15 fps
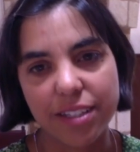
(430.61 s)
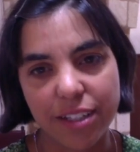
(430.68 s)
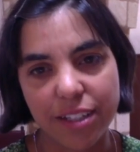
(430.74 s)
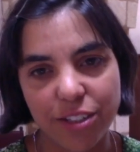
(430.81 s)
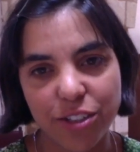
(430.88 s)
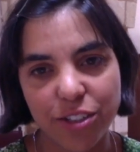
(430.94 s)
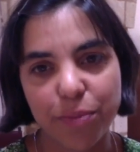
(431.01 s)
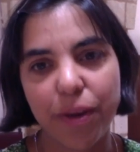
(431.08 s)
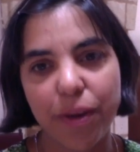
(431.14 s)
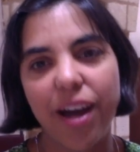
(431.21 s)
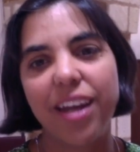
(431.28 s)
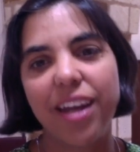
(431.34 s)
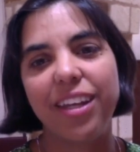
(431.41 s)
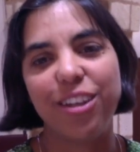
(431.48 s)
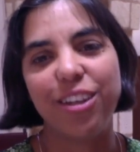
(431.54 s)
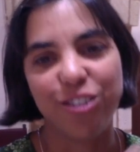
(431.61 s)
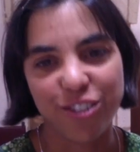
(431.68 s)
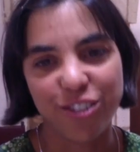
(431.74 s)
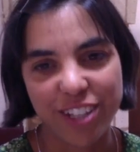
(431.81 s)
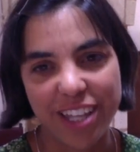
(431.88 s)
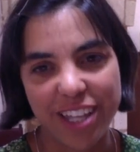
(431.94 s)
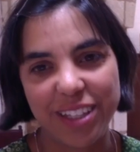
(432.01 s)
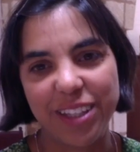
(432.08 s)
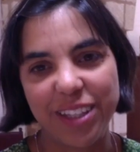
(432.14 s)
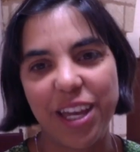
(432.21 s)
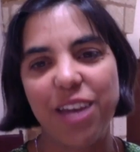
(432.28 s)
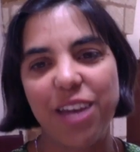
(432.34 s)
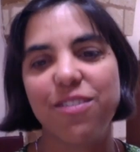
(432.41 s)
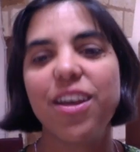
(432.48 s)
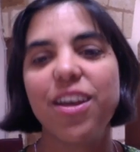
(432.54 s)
in your body, in your daily life,